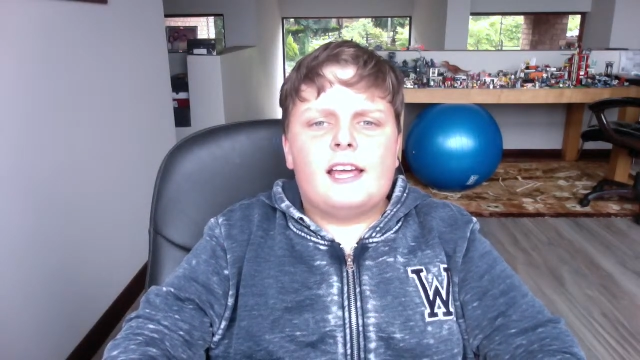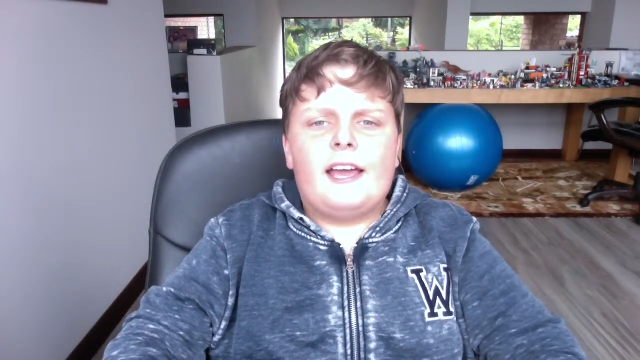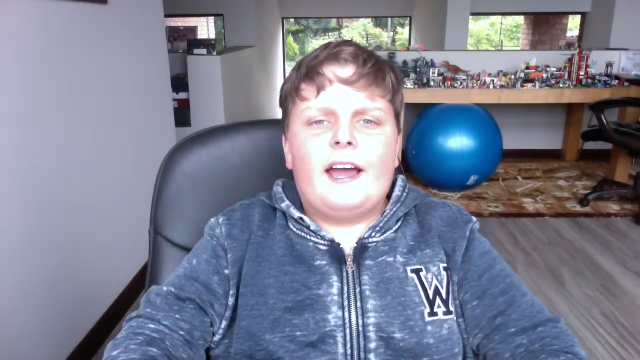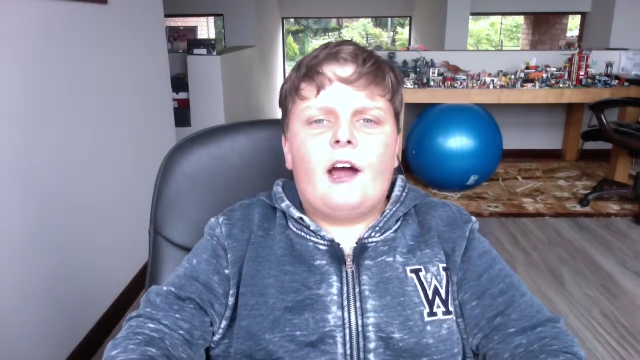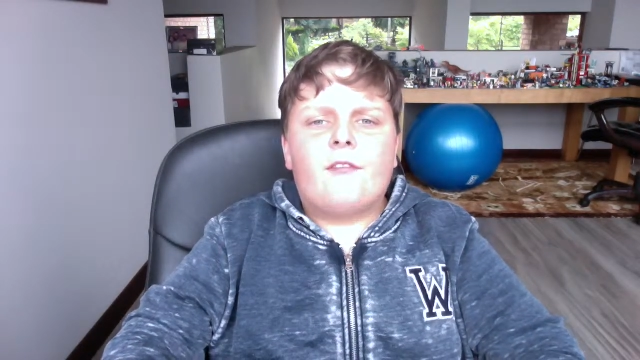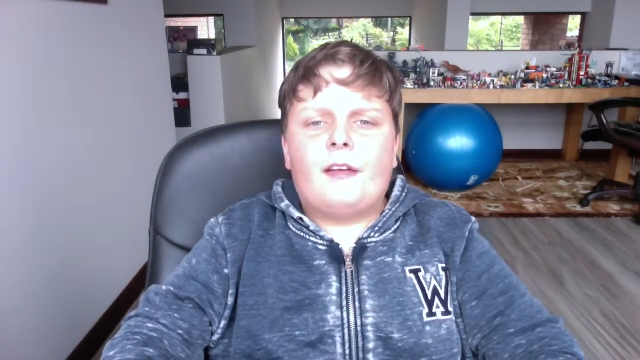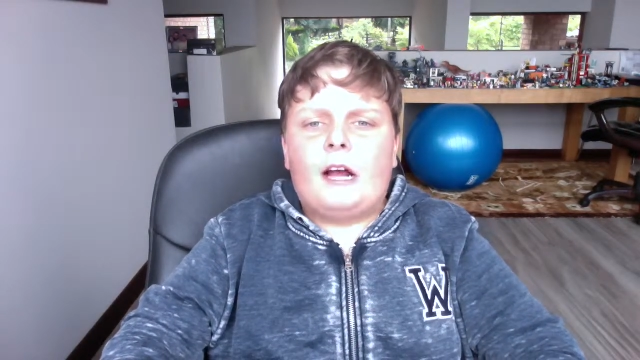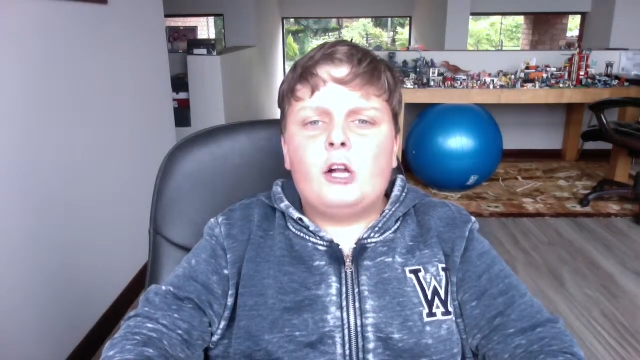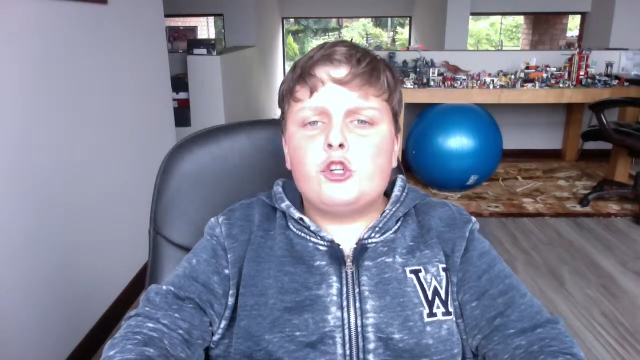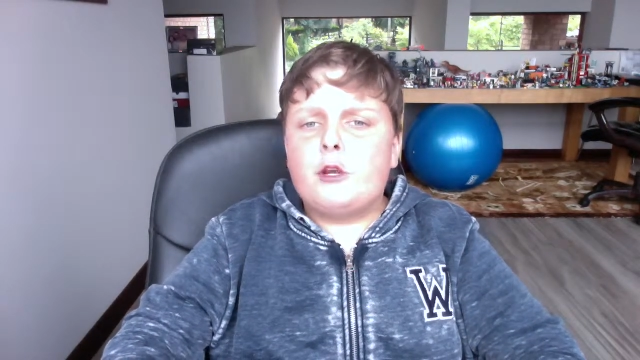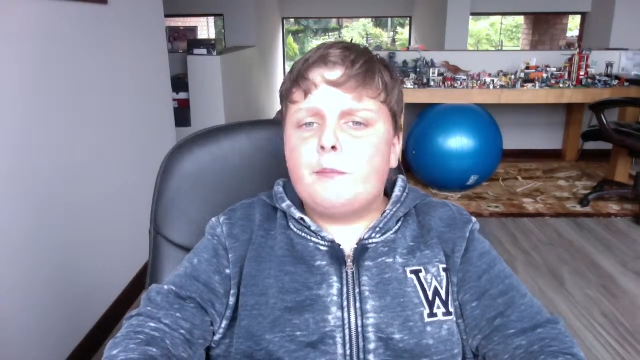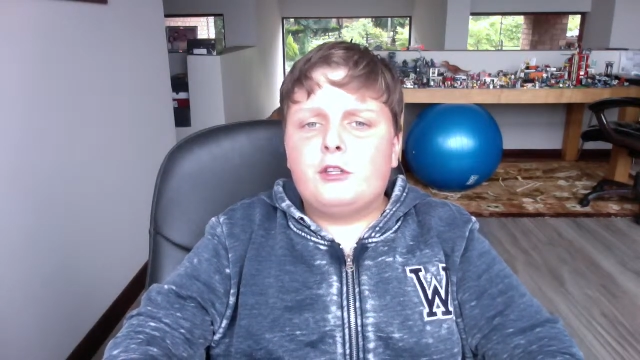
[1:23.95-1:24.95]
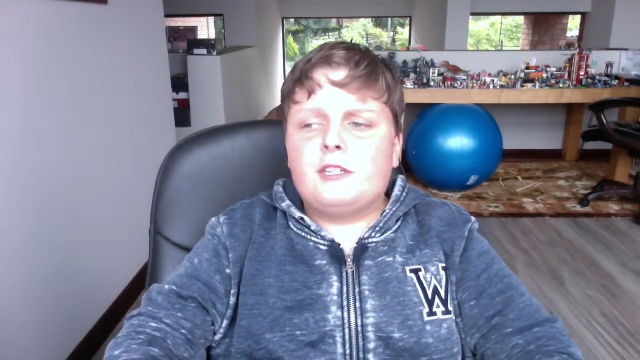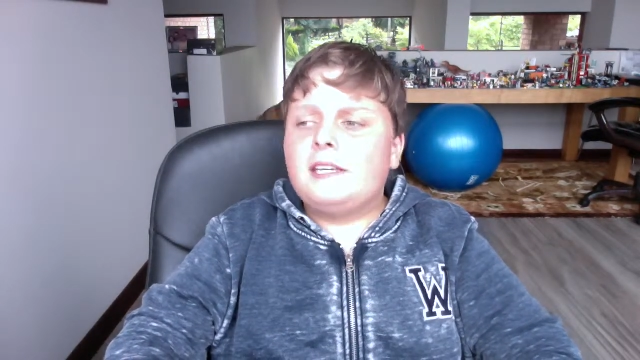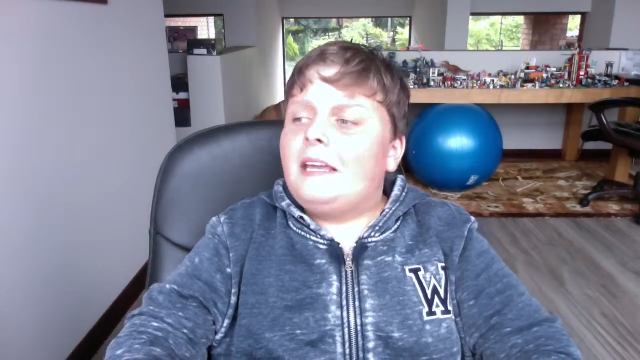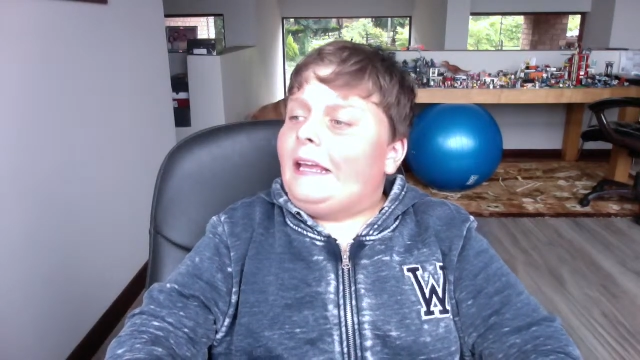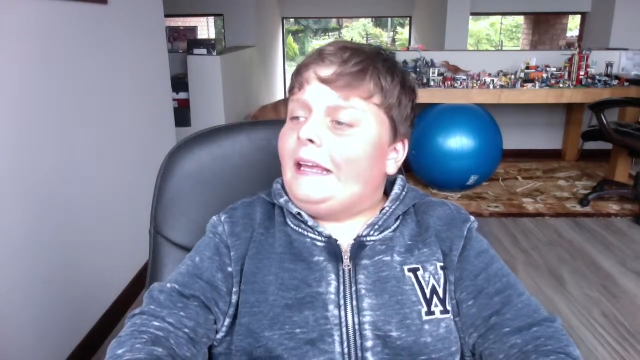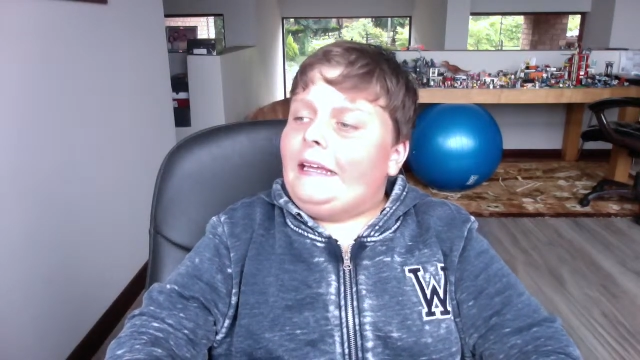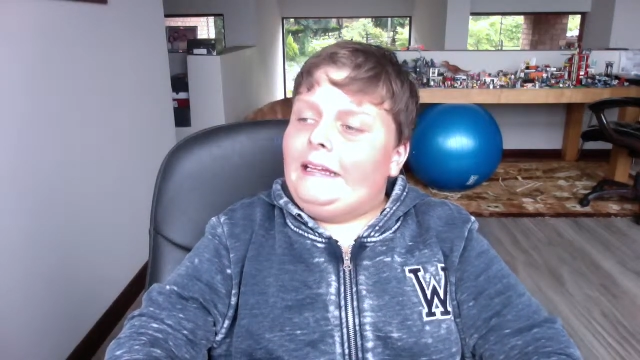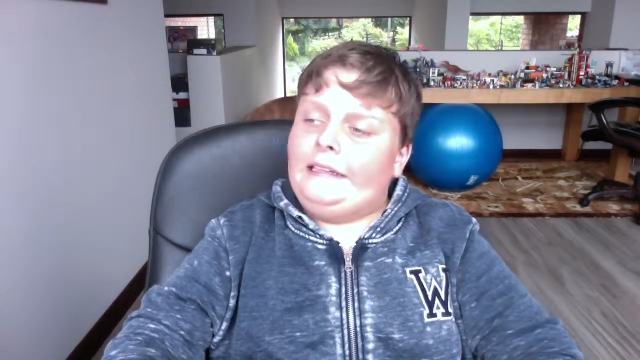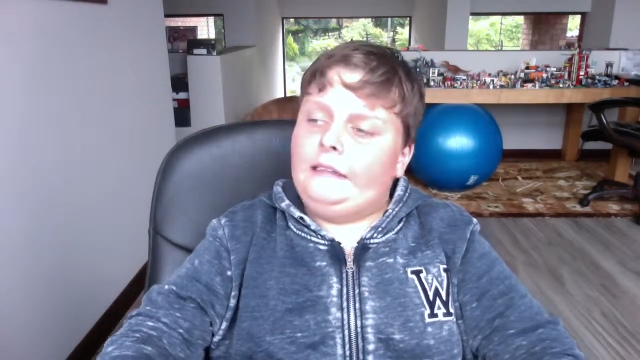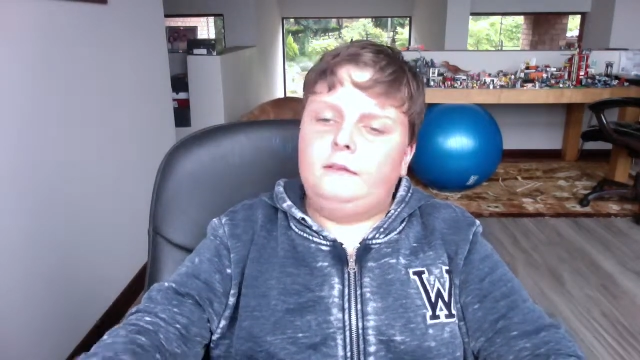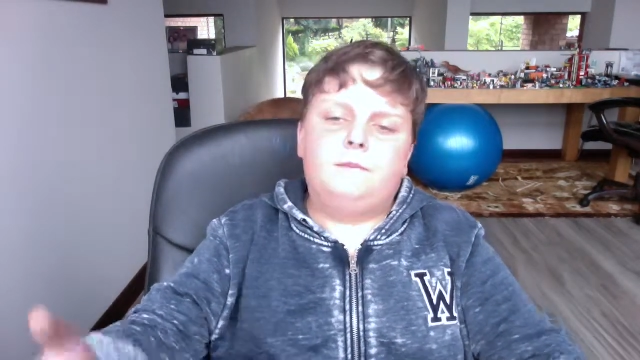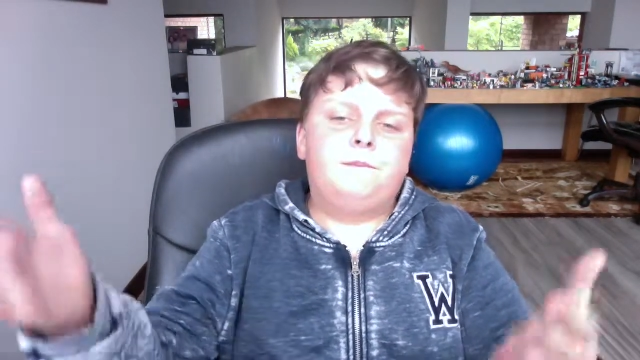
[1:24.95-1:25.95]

they have the Country Boutique in